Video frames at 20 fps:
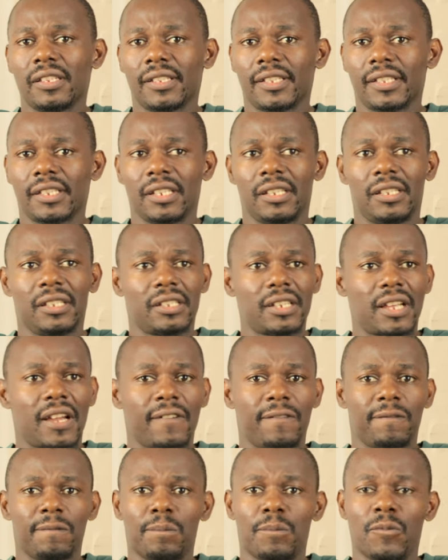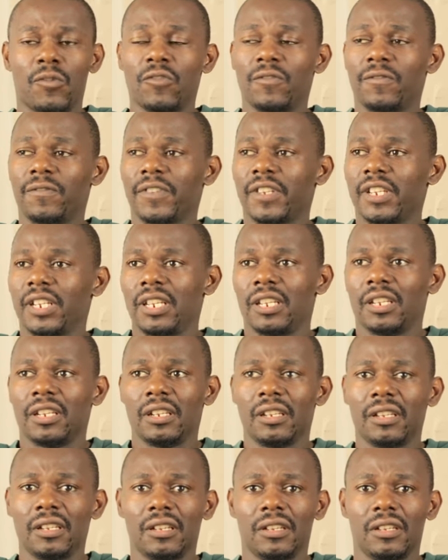Since I've moved
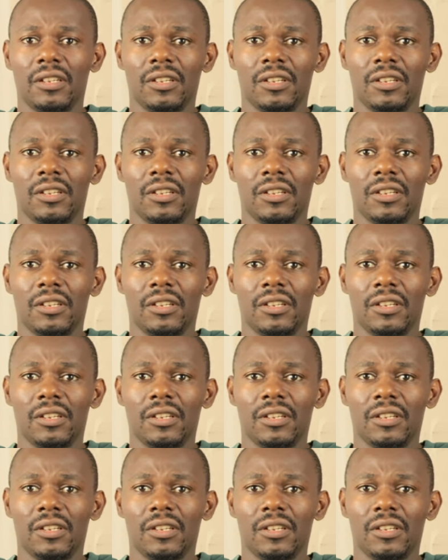in